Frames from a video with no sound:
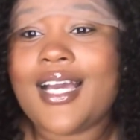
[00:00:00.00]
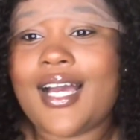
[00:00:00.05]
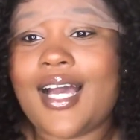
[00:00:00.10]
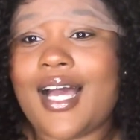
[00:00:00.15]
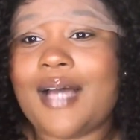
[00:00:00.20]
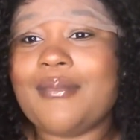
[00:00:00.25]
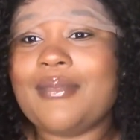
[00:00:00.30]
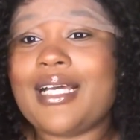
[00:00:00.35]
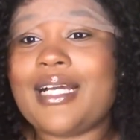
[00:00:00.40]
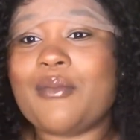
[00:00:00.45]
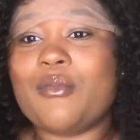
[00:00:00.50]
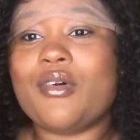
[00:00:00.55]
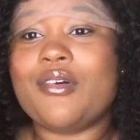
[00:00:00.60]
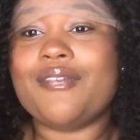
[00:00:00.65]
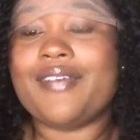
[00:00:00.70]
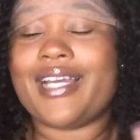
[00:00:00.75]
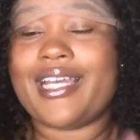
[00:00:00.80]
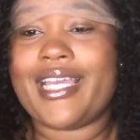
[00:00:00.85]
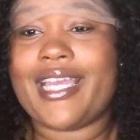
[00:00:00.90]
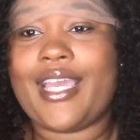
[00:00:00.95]
I'm like more
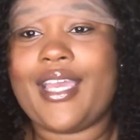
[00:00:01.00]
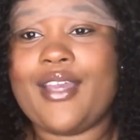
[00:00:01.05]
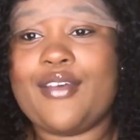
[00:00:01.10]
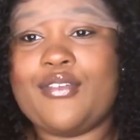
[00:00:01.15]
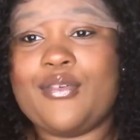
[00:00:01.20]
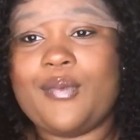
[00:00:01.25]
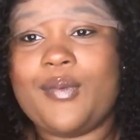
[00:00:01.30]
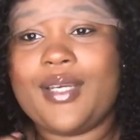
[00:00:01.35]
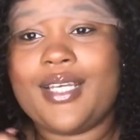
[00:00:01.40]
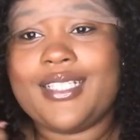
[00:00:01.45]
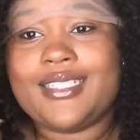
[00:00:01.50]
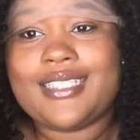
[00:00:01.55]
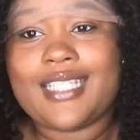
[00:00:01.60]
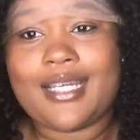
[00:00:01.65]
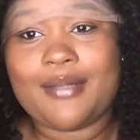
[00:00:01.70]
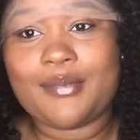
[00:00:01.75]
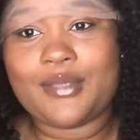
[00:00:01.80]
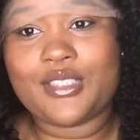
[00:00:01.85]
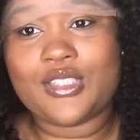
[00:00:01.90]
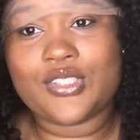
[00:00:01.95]
of a half wig
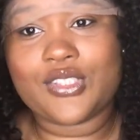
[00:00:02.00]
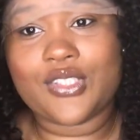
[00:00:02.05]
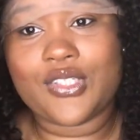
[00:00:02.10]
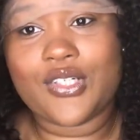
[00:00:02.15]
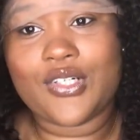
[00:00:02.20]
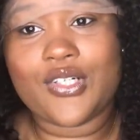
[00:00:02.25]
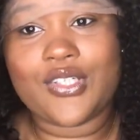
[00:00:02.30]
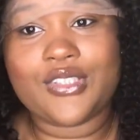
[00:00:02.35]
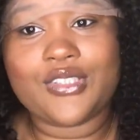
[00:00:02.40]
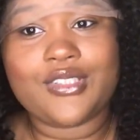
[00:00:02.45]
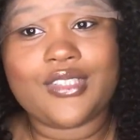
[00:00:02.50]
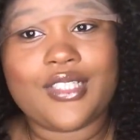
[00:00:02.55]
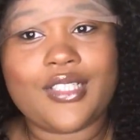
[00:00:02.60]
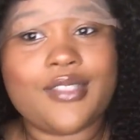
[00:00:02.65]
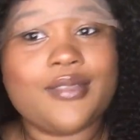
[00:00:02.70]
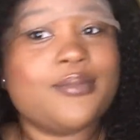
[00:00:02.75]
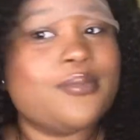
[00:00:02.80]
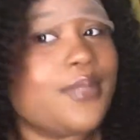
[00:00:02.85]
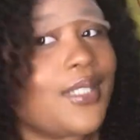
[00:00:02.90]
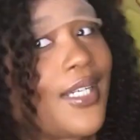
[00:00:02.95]
type of John, you
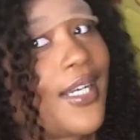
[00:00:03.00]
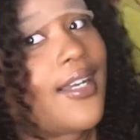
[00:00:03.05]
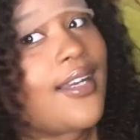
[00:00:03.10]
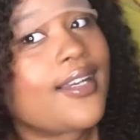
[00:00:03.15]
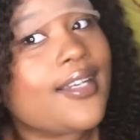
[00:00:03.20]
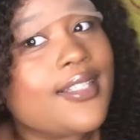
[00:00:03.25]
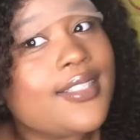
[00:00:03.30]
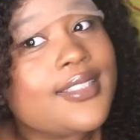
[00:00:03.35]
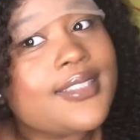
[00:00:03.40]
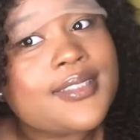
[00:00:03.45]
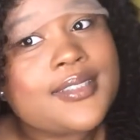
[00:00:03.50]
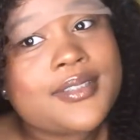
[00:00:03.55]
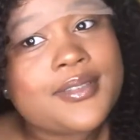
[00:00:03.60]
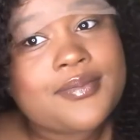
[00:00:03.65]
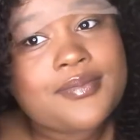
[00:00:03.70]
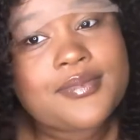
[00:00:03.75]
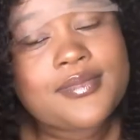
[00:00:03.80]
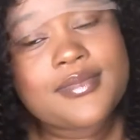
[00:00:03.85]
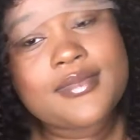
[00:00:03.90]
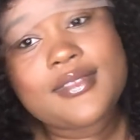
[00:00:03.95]
know. But
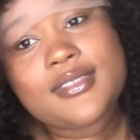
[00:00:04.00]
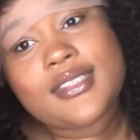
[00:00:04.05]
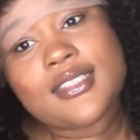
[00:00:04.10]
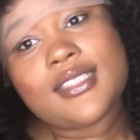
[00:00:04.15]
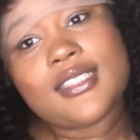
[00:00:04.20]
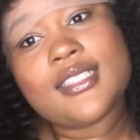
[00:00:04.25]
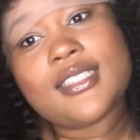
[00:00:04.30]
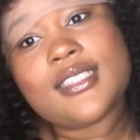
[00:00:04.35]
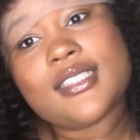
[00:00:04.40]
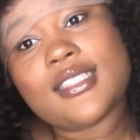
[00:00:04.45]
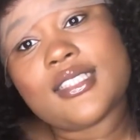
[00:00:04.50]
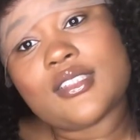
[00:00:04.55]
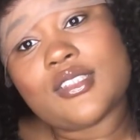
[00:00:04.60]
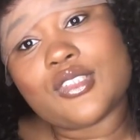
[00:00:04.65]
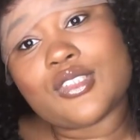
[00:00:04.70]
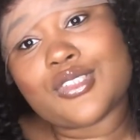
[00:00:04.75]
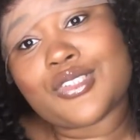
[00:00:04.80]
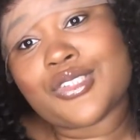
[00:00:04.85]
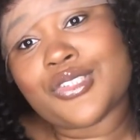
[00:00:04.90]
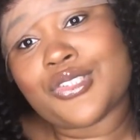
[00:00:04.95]
this
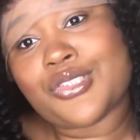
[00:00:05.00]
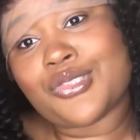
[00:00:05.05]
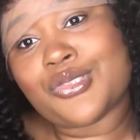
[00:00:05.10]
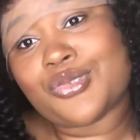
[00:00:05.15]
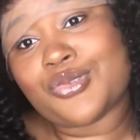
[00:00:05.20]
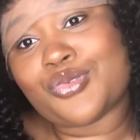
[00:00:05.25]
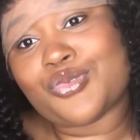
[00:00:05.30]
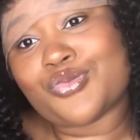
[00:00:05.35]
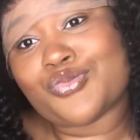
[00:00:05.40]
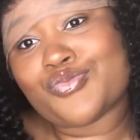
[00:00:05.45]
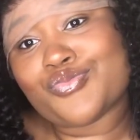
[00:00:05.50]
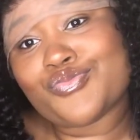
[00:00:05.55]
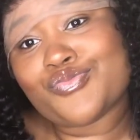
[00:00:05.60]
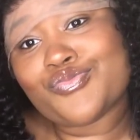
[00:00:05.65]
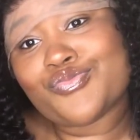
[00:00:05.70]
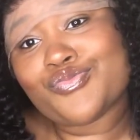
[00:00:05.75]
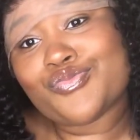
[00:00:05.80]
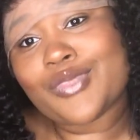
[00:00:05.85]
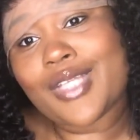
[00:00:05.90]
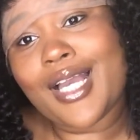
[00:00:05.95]
is cute.
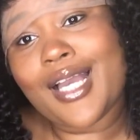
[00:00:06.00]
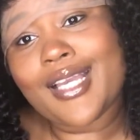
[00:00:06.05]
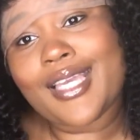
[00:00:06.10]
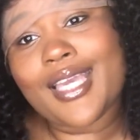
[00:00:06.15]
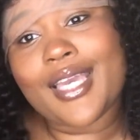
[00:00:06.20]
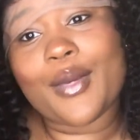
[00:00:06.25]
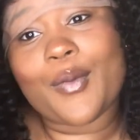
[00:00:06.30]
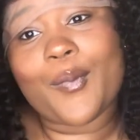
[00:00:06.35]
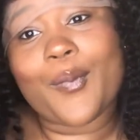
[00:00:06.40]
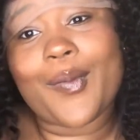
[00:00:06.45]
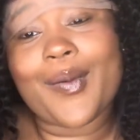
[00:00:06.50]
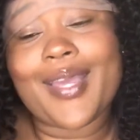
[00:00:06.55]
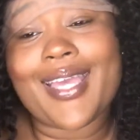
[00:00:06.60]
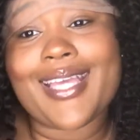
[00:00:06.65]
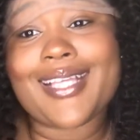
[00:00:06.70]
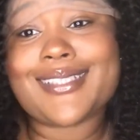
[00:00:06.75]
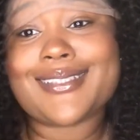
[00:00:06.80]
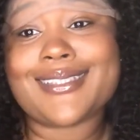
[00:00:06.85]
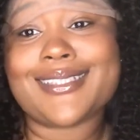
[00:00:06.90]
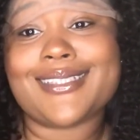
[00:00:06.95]
I can't
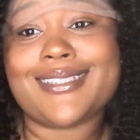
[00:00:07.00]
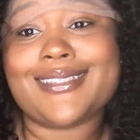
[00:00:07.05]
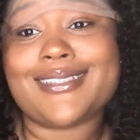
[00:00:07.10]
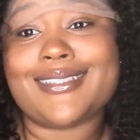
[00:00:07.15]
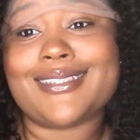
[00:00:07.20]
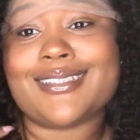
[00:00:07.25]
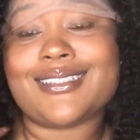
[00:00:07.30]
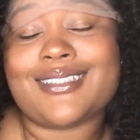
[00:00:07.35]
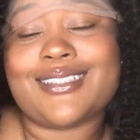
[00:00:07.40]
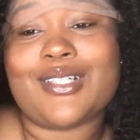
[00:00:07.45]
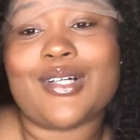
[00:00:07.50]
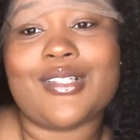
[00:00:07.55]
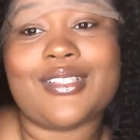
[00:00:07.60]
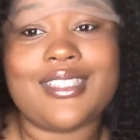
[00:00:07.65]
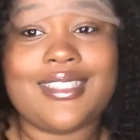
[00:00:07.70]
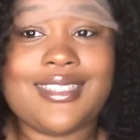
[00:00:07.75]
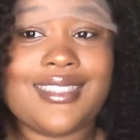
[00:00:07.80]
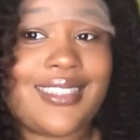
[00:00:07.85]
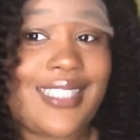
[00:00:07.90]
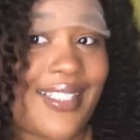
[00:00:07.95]
wait to get this installed.
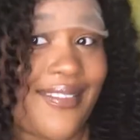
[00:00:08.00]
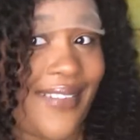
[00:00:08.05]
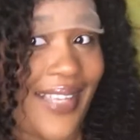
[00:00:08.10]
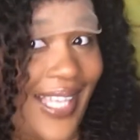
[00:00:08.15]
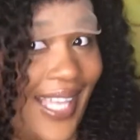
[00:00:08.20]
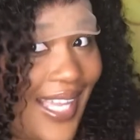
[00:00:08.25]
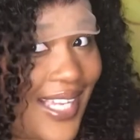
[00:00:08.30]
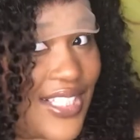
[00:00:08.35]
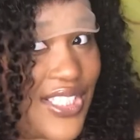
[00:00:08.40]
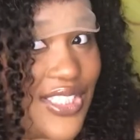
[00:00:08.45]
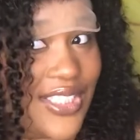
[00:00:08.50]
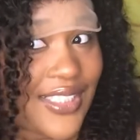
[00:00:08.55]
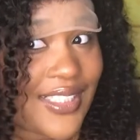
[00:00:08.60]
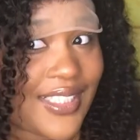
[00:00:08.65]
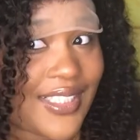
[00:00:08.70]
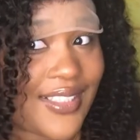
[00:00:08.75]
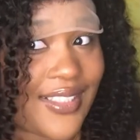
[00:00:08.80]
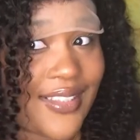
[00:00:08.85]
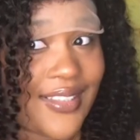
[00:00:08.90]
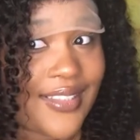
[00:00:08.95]
This is like vacation
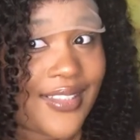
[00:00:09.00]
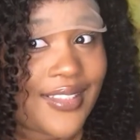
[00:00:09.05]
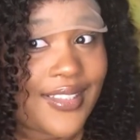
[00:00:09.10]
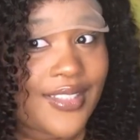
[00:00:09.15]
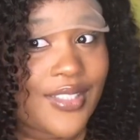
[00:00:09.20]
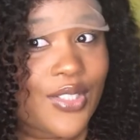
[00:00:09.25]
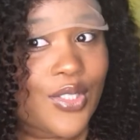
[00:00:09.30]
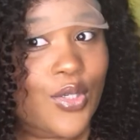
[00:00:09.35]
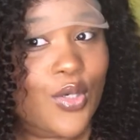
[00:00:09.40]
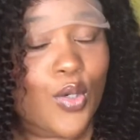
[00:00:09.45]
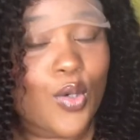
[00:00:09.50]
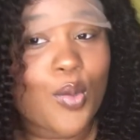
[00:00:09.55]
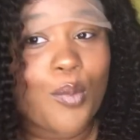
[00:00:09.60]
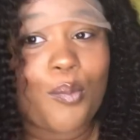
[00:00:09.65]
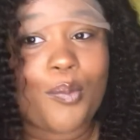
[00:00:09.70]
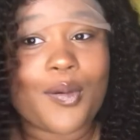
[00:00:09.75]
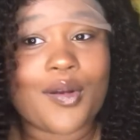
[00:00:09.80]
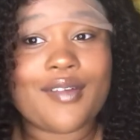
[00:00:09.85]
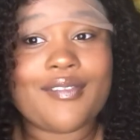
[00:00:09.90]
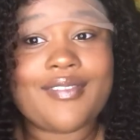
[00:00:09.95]
hair or
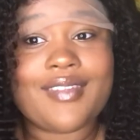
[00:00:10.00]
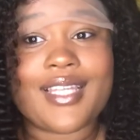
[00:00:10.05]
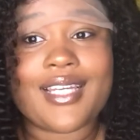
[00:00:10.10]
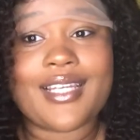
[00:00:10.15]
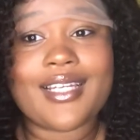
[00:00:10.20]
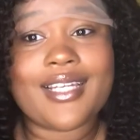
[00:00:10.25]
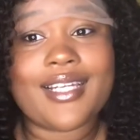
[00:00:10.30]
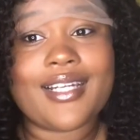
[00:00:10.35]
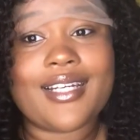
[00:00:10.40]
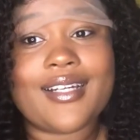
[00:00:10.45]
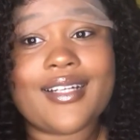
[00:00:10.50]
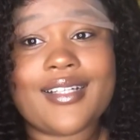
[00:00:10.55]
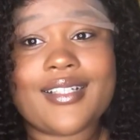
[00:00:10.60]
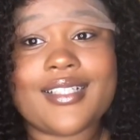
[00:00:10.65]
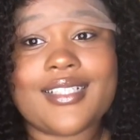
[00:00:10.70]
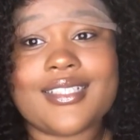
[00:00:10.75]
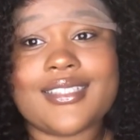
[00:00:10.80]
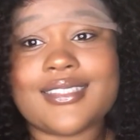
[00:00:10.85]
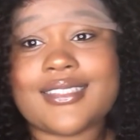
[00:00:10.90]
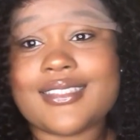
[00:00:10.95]
birthday hair,
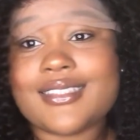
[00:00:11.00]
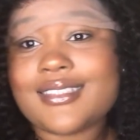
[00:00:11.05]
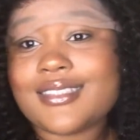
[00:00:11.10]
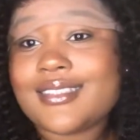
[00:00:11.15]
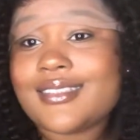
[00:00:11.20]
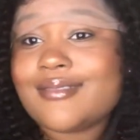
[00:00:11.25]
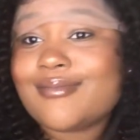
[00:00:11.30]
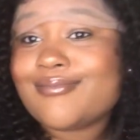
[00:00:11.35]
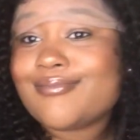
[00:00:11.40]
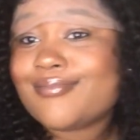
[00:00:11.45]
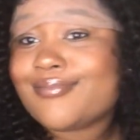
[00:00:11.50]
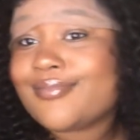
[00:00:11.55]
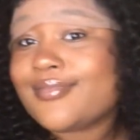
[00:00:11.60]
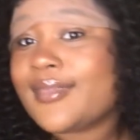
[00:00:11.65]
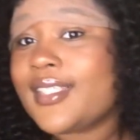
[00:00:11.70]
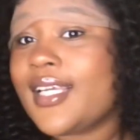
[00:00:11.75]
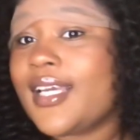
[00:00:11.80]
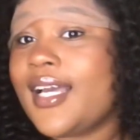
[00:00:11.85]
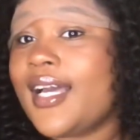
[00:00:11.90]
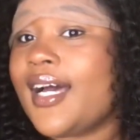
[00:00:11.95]
because
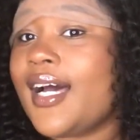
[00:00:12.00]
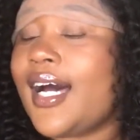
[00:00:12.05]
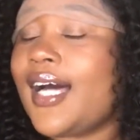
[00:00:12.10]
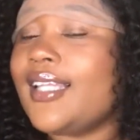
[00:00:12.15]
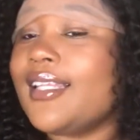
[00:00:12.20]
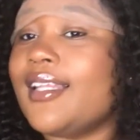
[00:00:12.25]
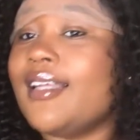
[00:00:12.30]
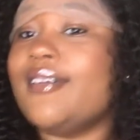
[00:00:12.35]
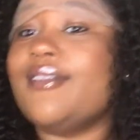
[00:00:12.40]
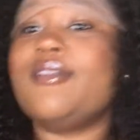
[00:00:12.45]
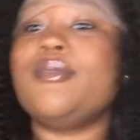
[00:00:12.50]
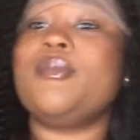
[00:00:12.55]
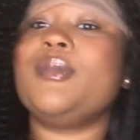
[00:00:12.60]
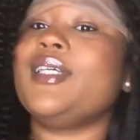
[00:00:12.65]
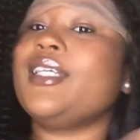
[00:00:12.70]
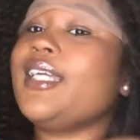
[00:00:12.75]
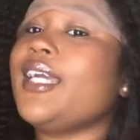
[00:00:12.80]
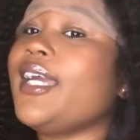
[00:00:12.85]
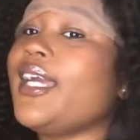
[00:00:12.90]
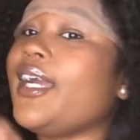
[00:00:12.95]
I love the
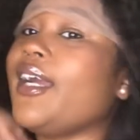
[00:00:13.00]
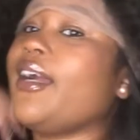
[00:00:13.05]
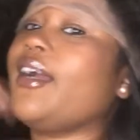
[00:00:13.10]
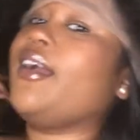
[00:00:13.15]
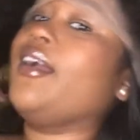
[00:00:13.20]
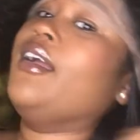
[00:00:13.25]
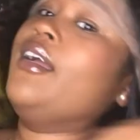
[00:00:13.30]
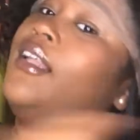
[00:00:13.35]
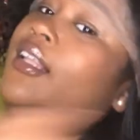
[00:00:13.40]
big hair.